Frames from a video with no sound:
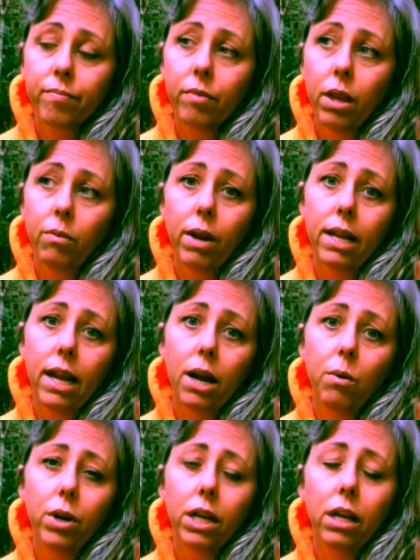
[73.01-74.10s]
And right now
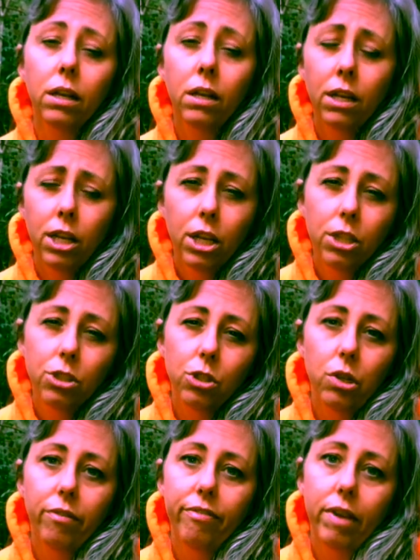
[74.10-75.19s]
we're in a
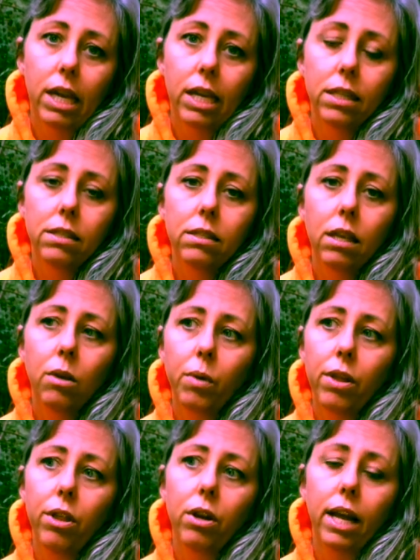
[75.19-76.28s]
certain phase
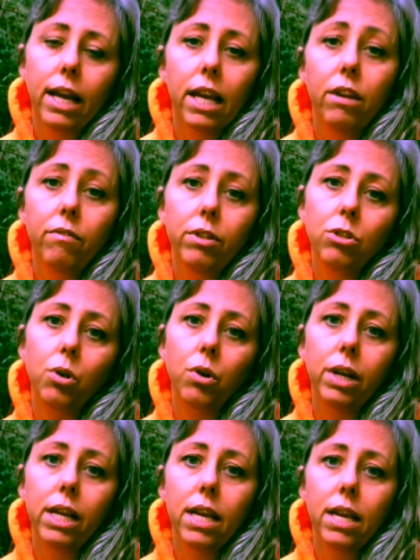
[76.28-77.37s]
where they're like
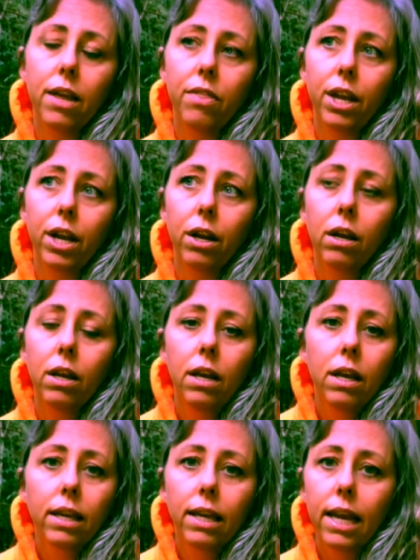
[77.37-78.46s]
inventorying and they're
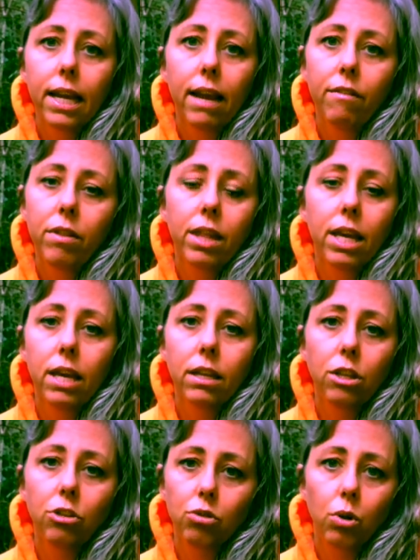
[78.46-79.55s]
getting everything in
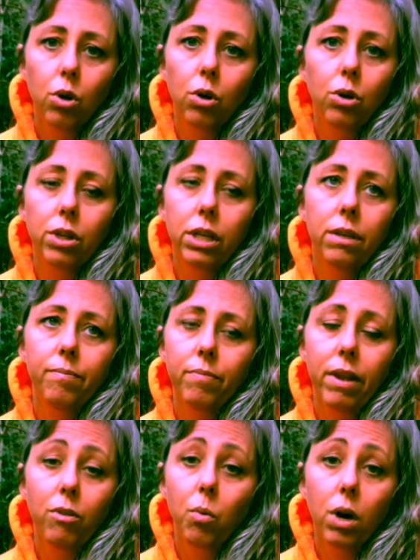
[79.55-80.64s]
control and
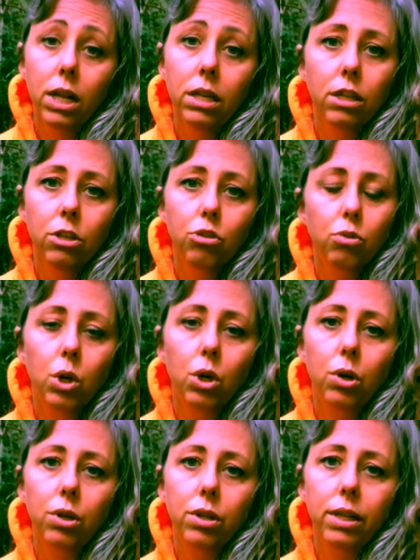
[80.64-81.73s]
everyone in control.